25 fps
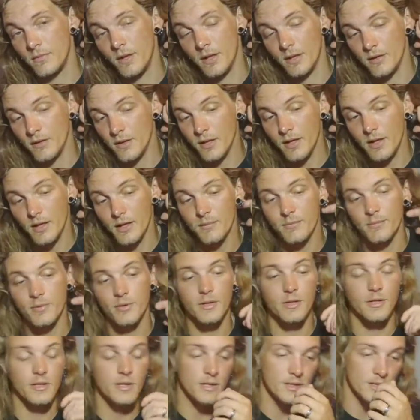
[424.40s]
they get a
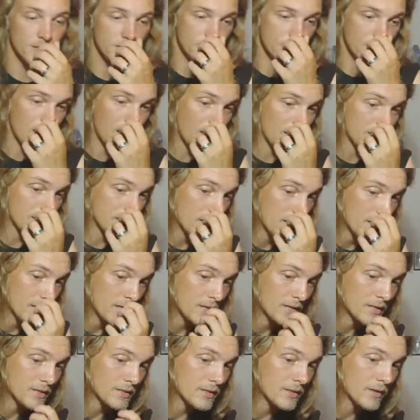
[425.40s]
pretty decent size.
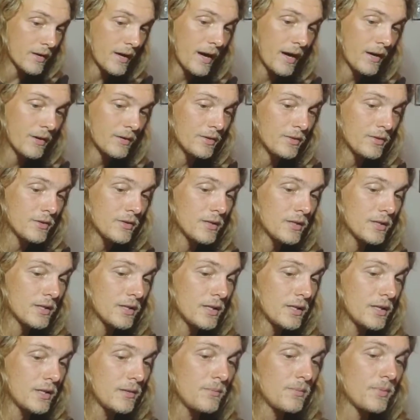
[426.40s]
So how you
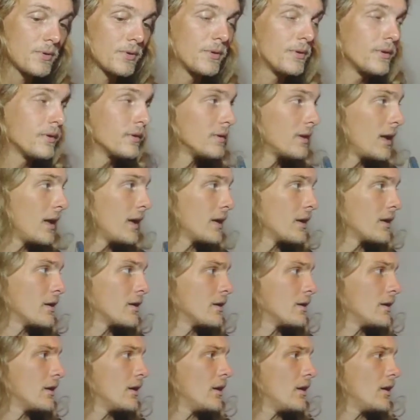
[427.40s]
can keep,
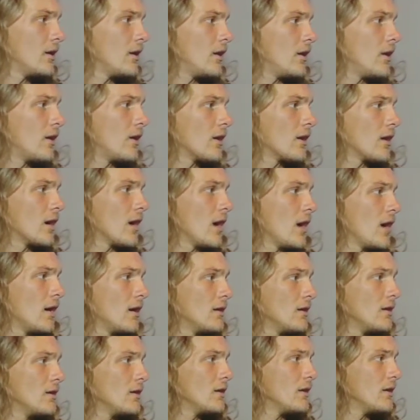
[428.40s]
like,
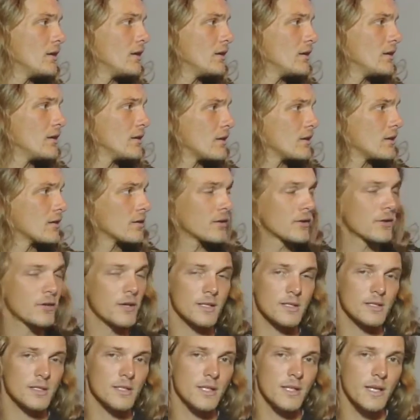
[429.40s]
our
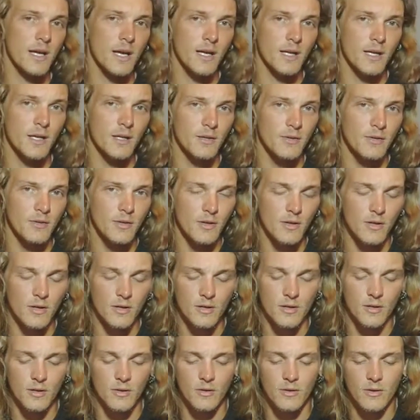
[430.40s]
crested gecko,
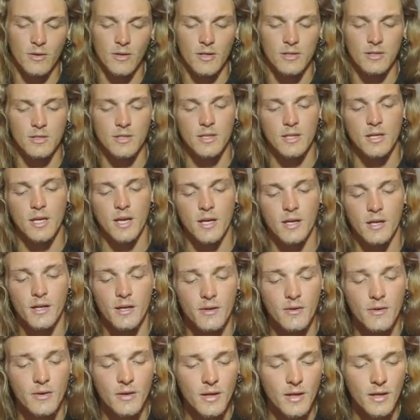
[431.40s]
our adult crested
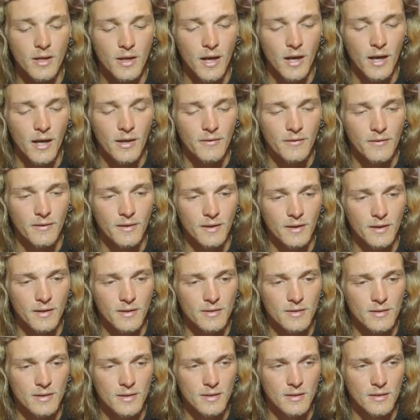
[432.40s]
gecko, I
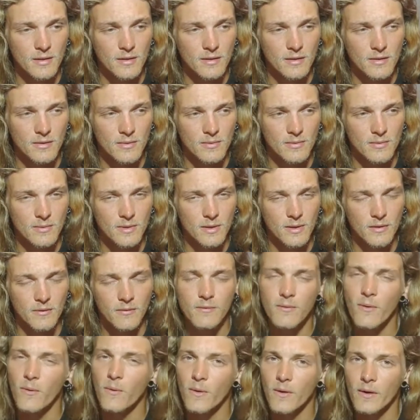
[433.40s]
think is in a
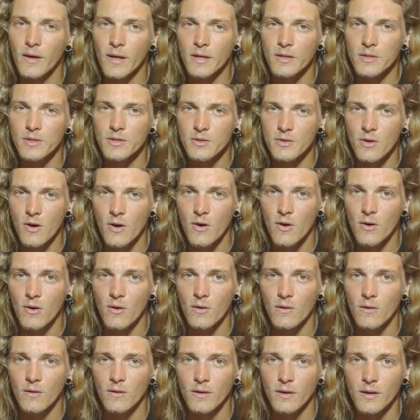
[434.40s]
24-inch
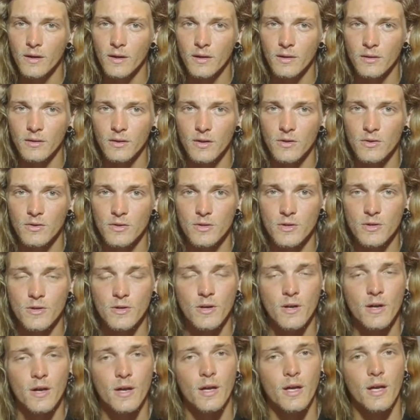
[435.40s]
tall
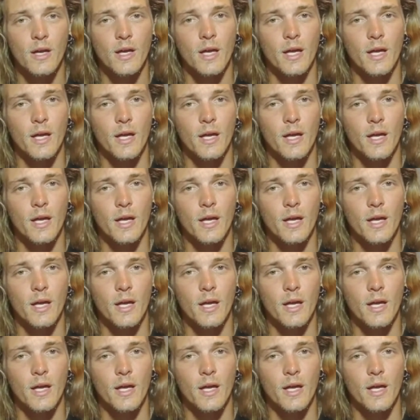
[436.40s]
enclosure.